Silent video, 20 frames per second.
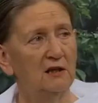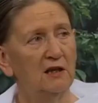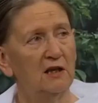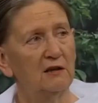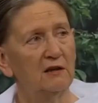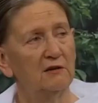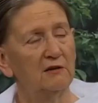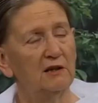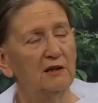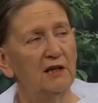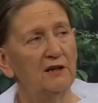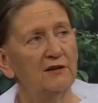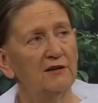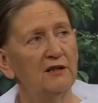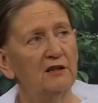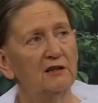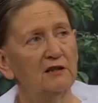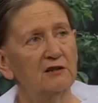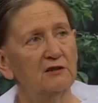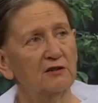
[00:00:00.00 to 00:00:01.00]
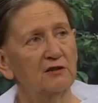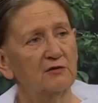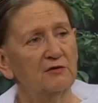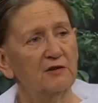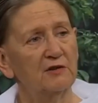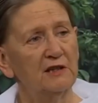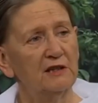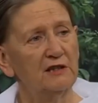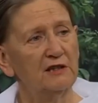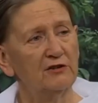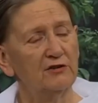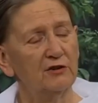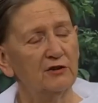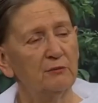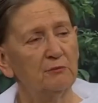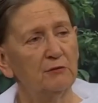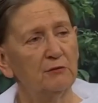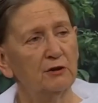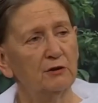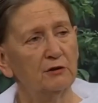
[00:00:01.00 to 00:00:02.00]
Well, I think it's fairly
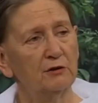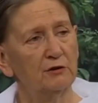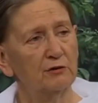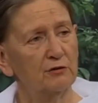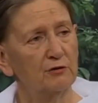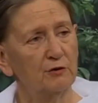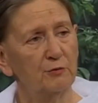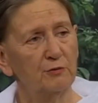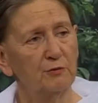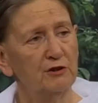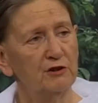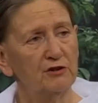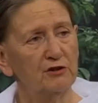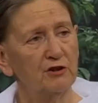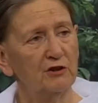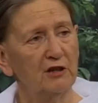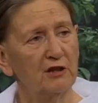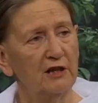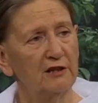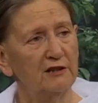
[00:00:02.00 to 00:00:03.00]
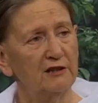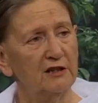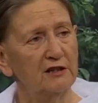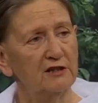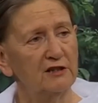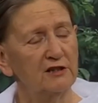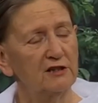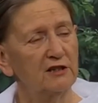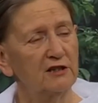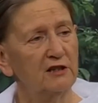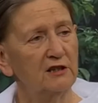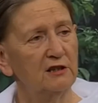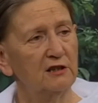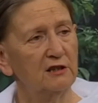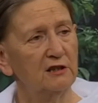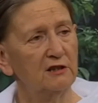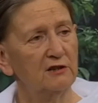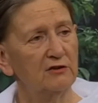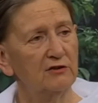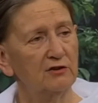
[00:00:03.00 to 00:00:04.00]
simple. Your spiritual identity
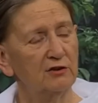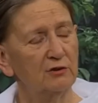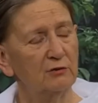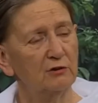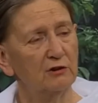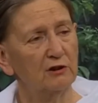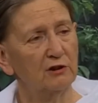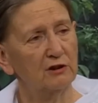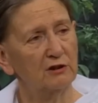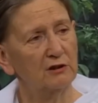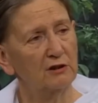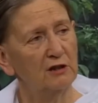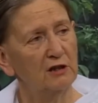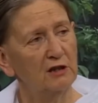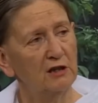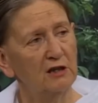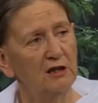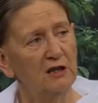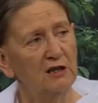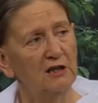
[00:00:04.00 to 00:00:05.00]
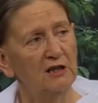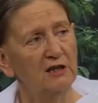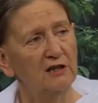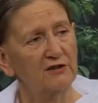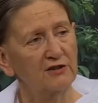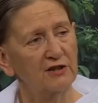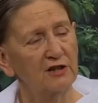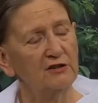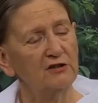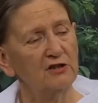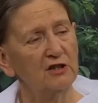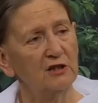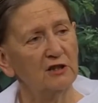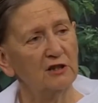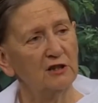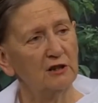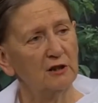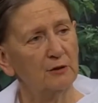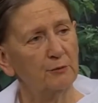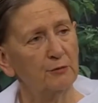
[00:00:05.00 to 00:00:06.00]
is you are
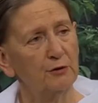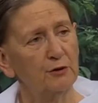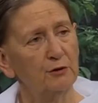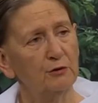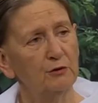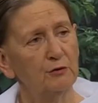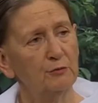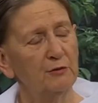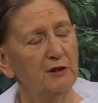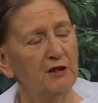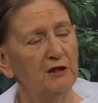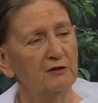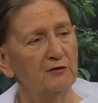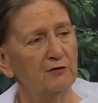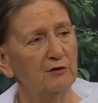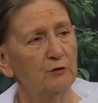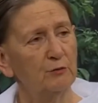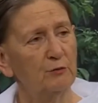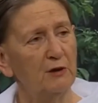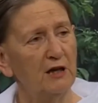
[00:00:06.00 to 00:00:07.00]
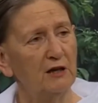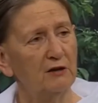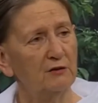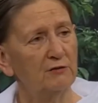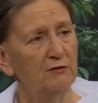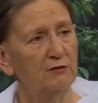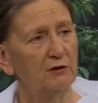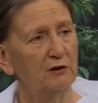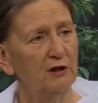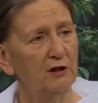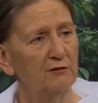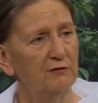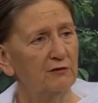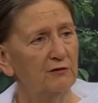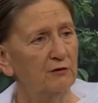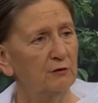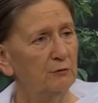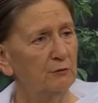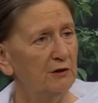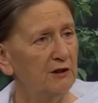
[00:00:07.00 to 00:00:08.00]
essentially a pure, peaceful, powerful,
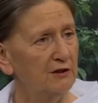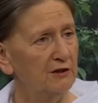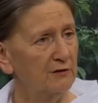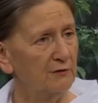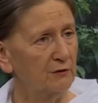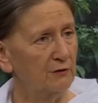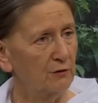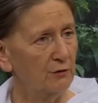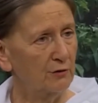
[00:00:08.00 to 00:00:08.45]
loveful, blissful